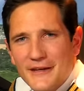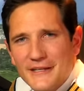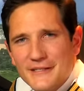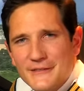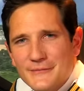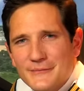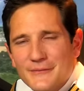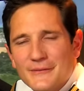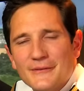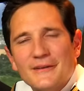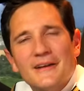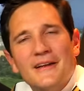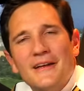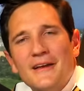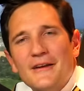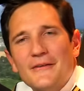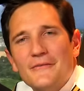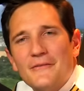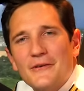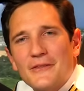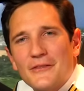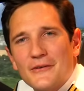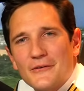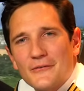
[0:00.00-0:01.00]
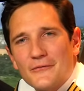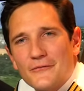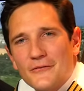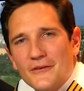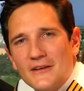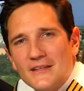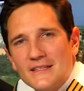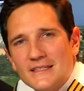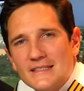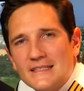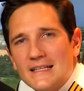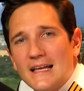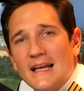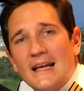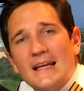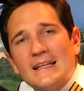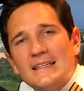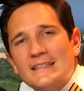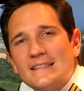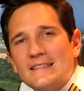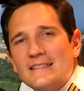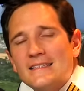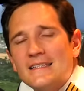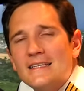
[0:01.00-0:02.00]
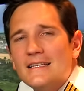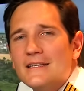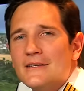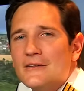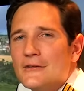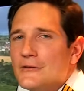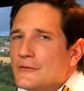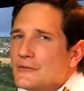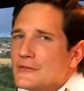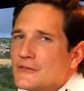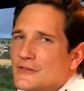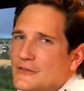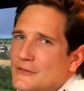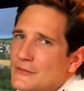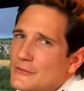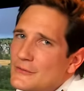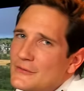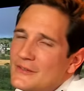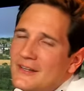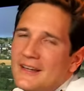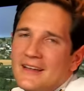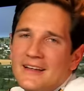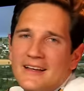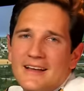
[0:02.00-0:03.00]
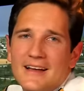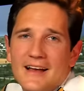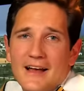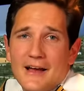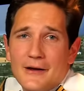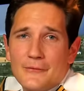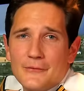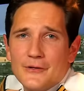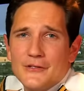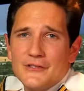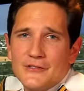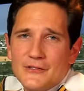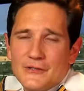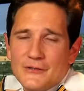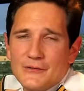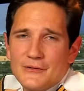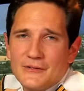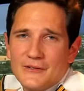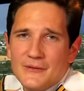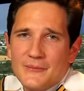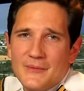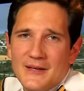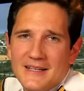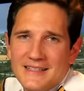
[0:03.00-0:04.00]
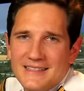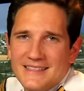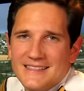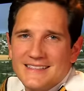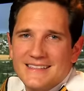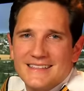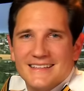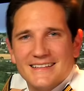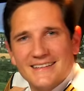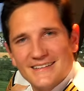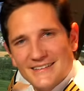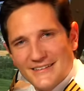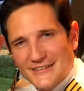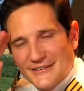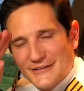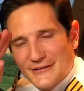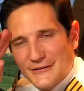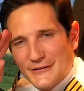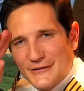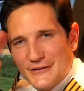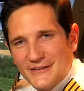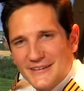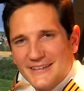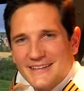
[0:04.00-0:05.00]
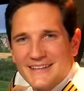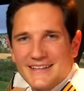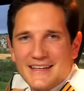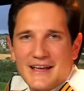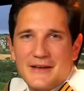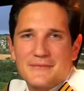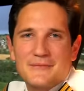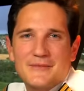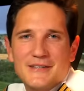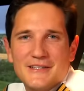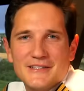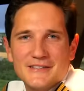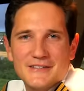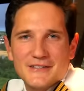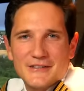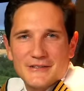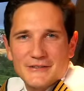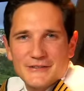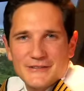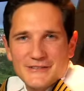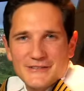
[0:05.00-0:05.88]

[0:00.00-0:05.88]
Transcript: Facebook with your friends and see you soon. I wish you all the best, your Captain Joe.